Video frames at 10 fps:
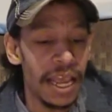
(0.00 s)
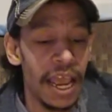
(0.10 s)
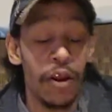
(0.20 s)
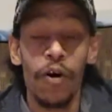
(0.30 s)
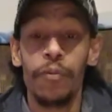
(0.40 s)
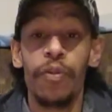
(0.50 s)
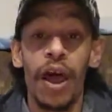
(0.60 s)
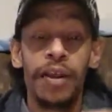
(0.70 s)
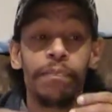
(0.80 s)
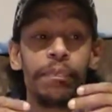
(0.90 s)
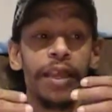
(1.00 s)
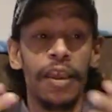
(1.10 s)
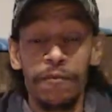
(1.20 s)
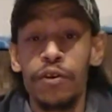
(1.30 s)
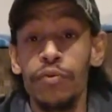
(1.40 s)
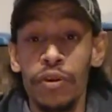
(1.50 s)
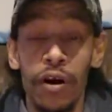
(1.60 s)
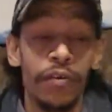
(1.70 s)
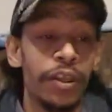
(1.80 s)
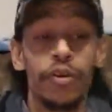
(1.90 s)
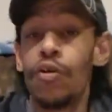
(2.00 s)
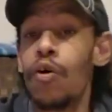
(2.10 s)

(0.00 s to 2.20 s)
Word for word: and hope that if you know that your